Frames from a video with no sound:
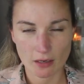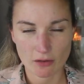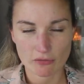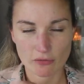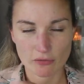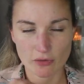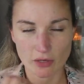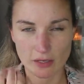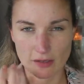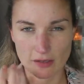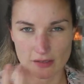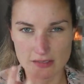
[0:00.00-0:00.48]
I
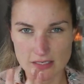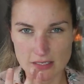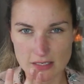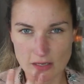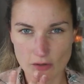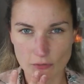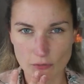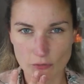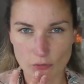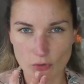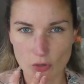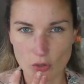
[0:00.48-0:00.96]
feel like I
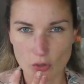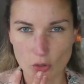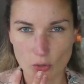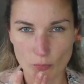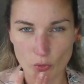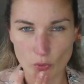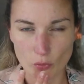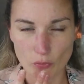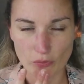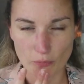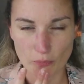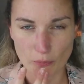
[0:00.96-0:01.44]
suffer a lot
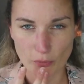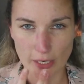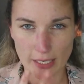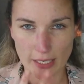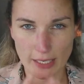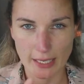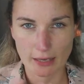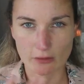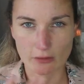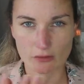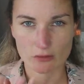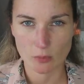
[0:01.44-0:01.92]
more with
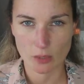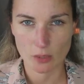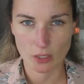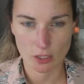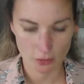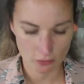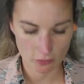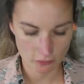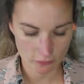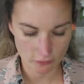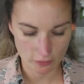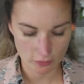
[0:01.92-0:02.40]
breakouts when
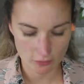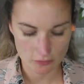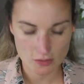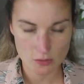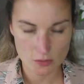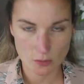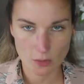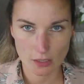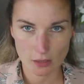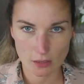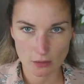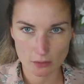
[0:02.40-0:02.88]
I use those,
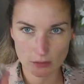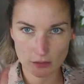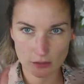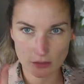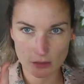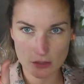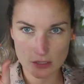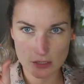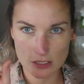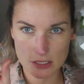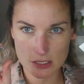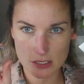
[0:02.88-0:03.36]
so I
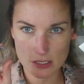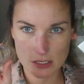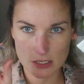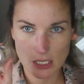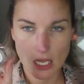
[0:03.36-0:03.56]
just